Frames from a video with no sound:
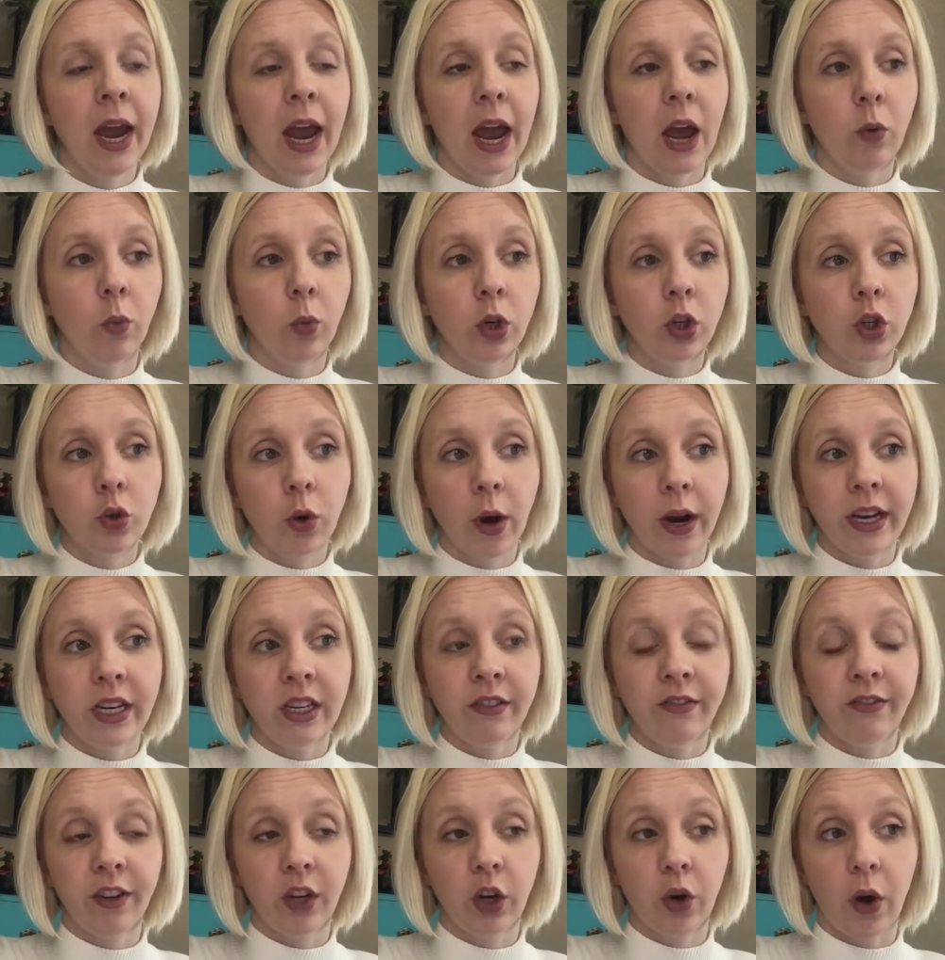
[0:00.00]
And we're trying to
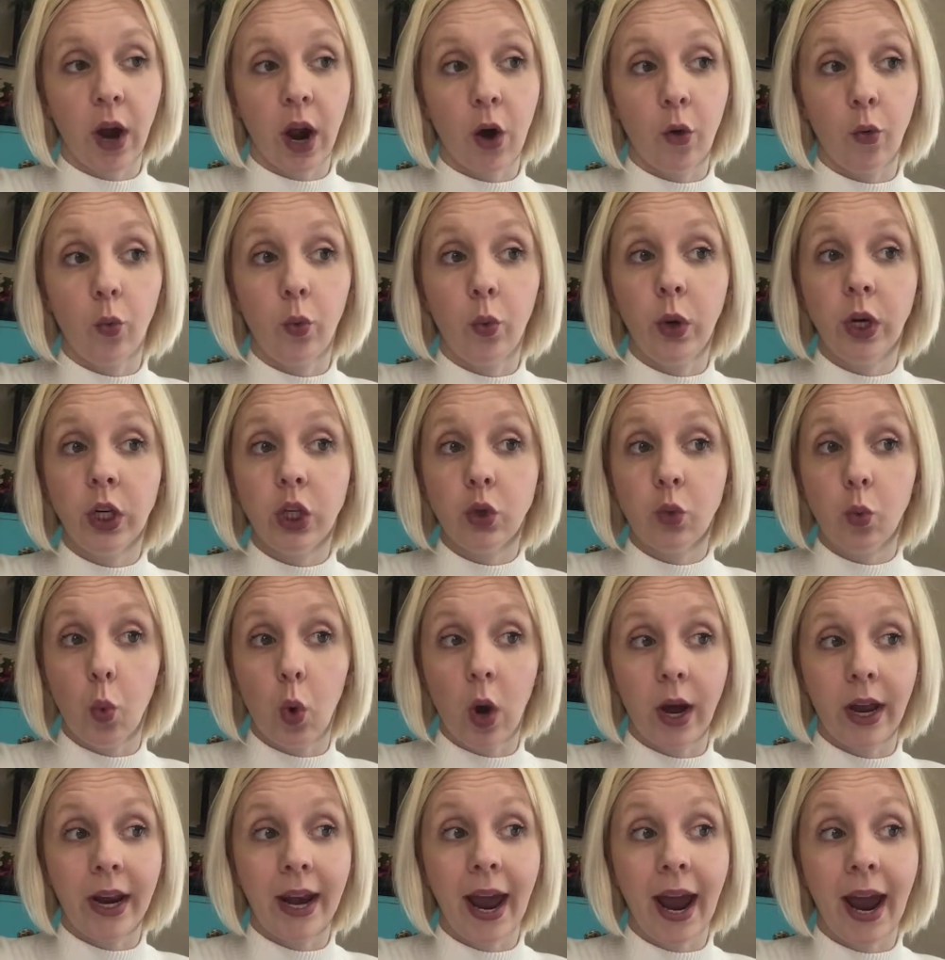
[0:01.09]
figure out which
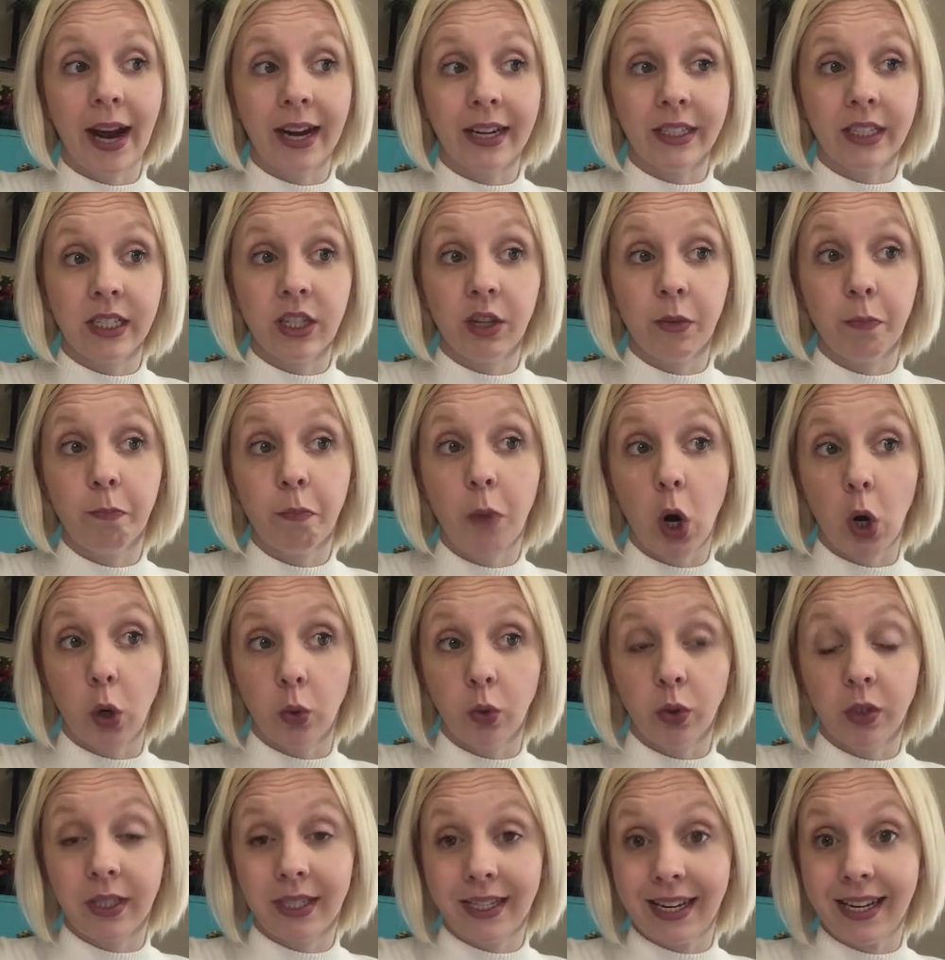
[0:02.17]
one has the
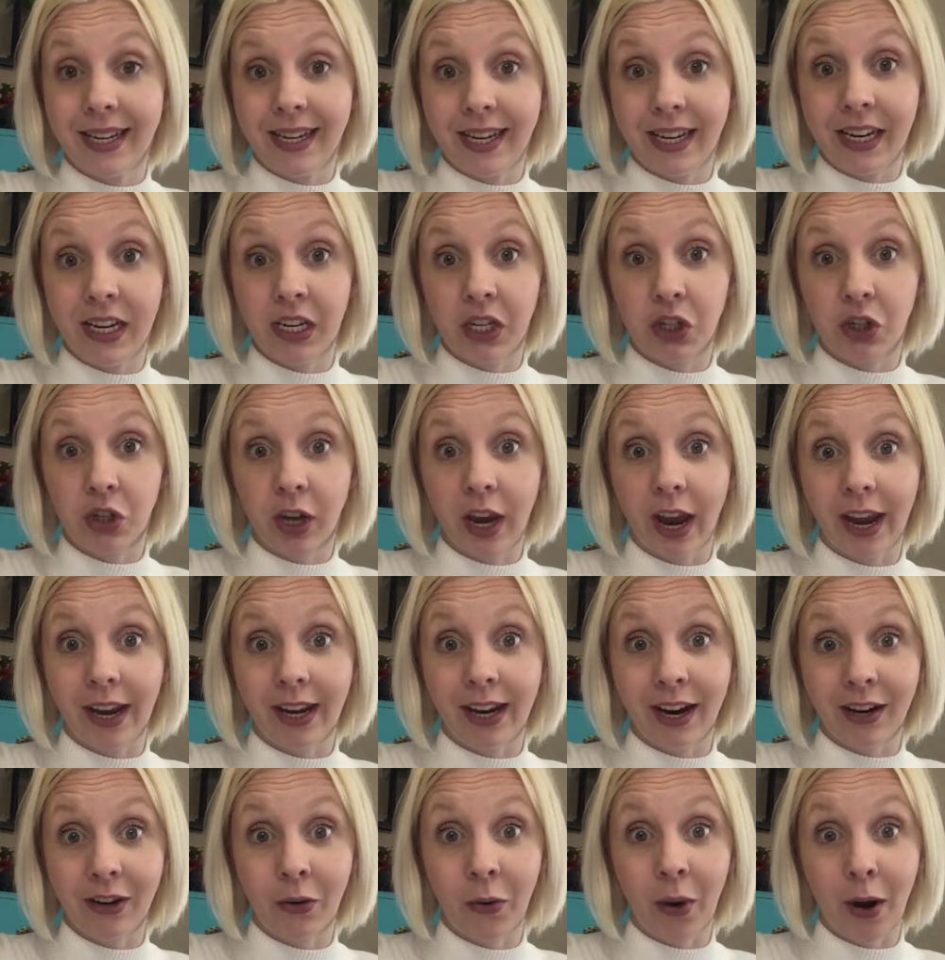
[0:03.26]
most in each cake.
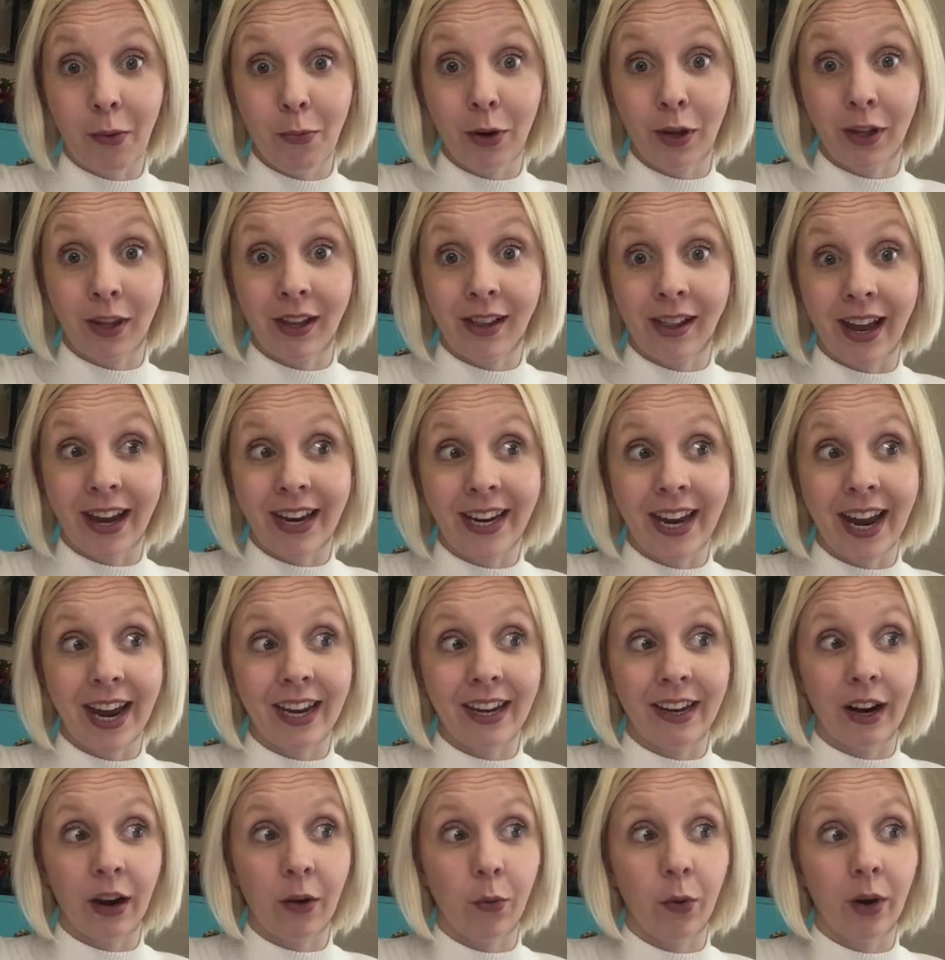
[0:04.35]
I know I really like
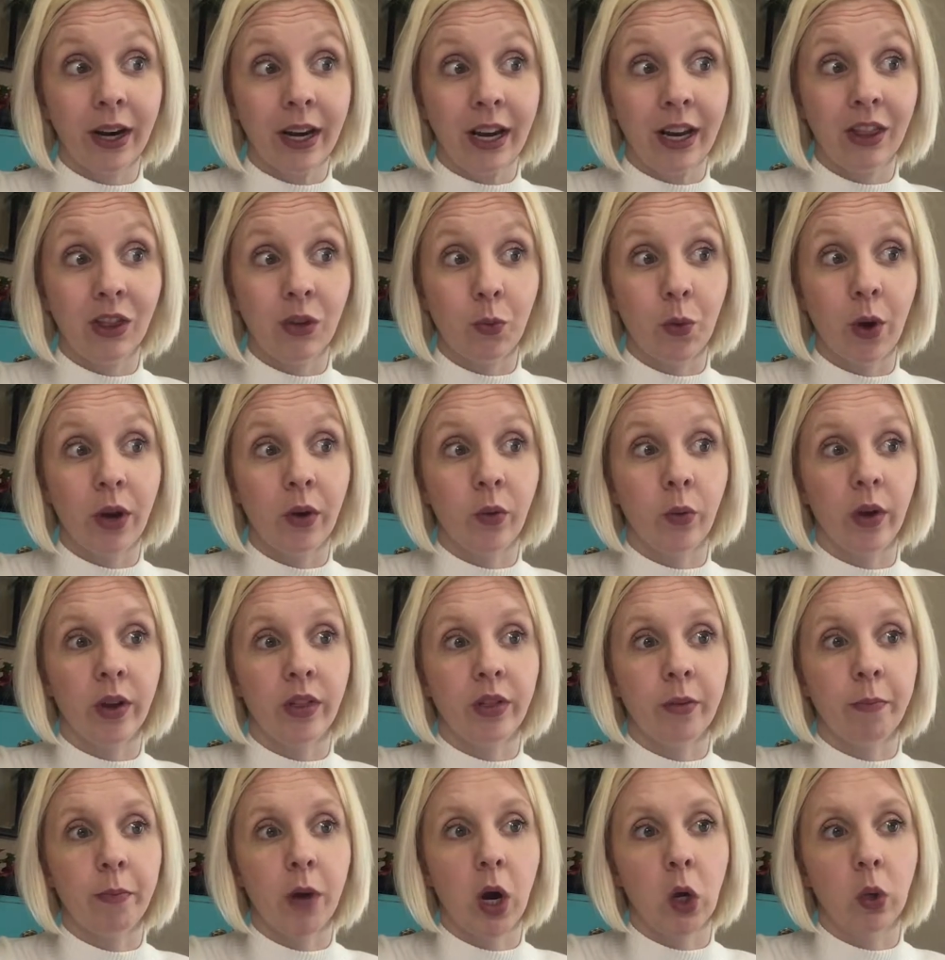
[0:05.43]
cake and I wanna eat the one with
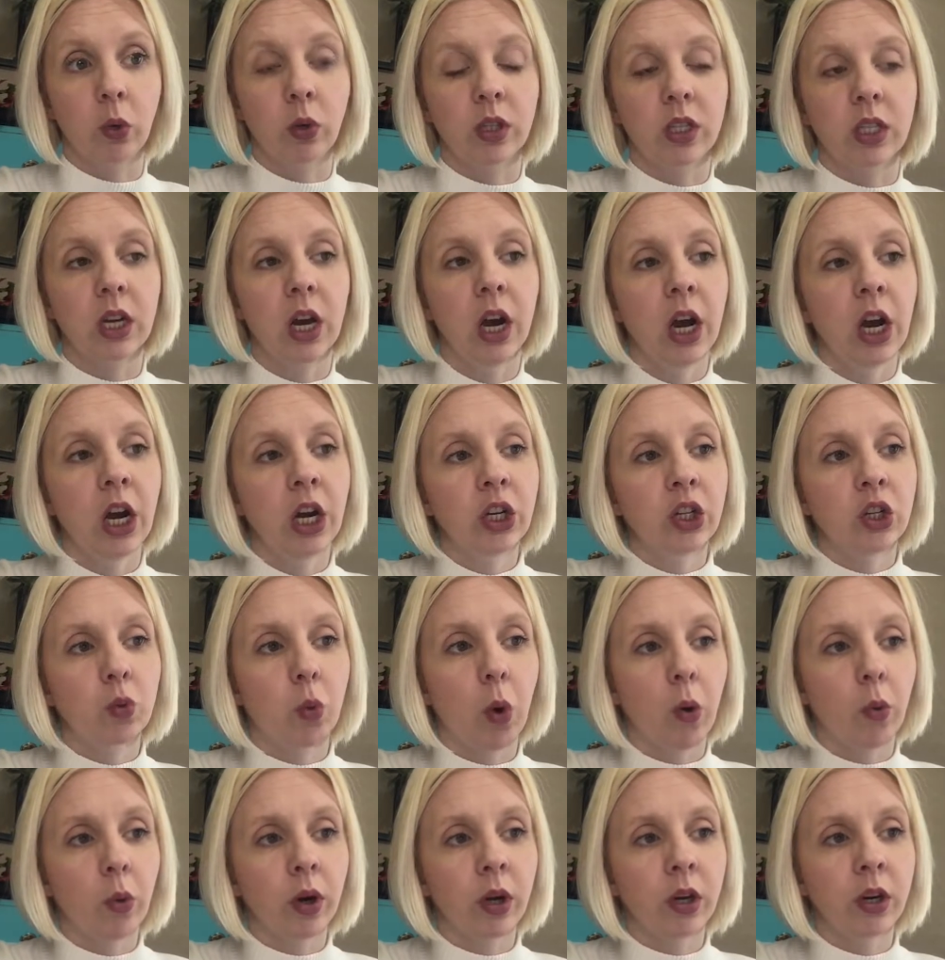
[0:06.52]
the most. So
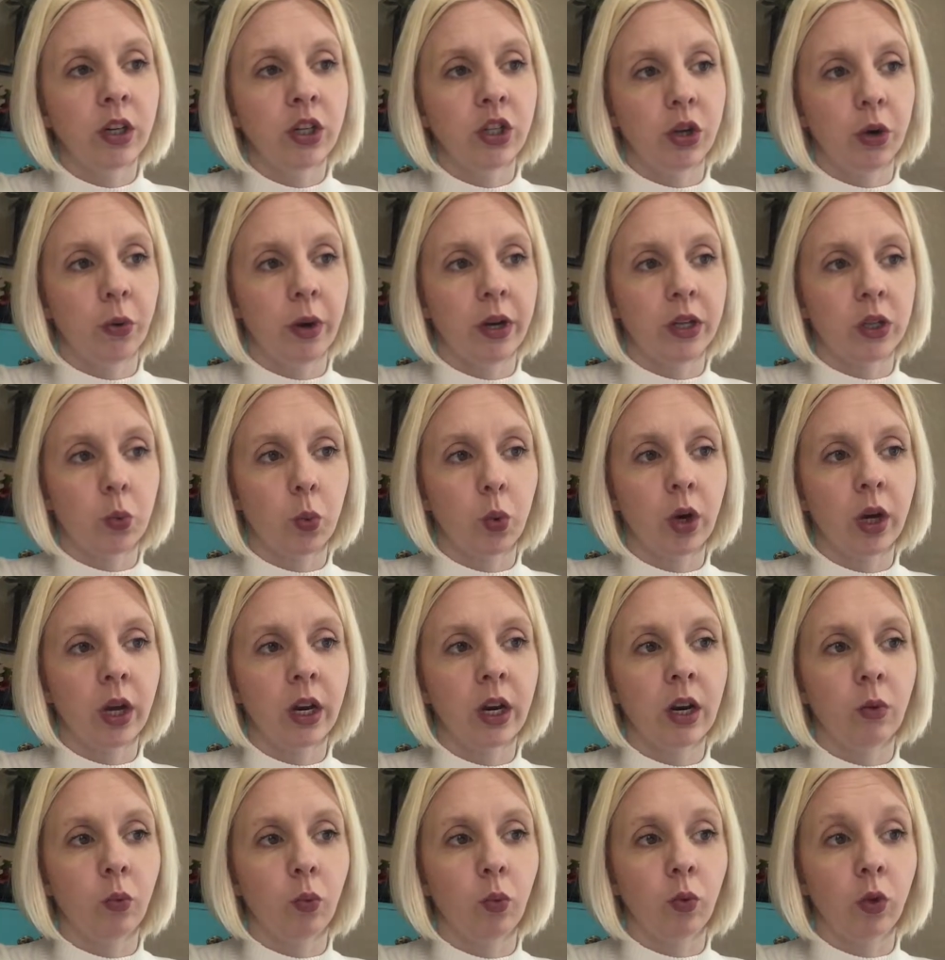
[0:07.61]
what we're gonna do is we're
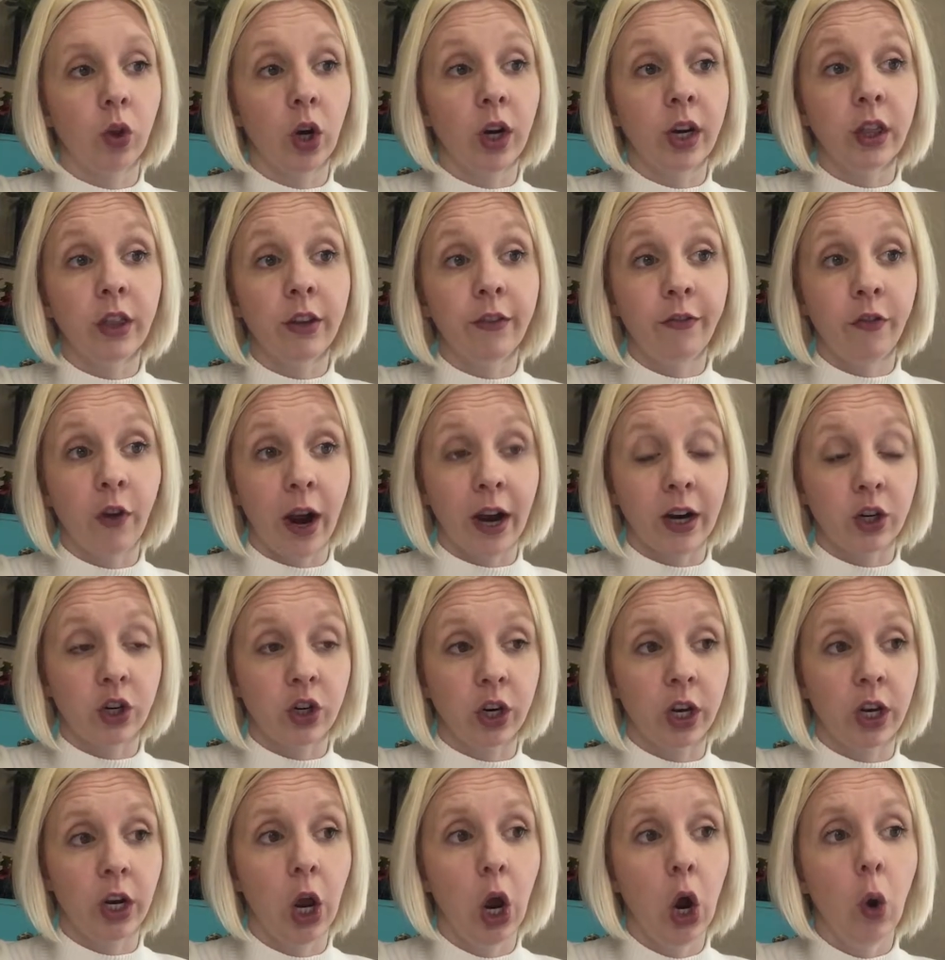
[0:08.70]
gonna look at the
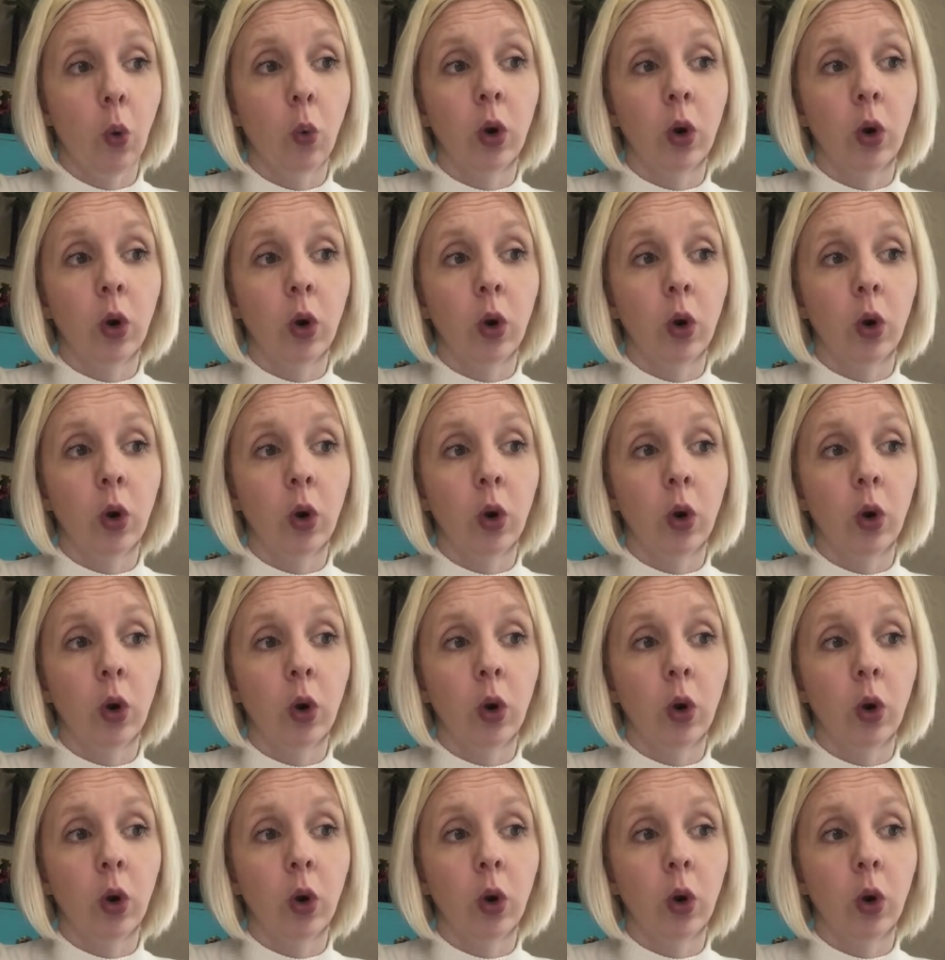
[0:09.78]
fraction.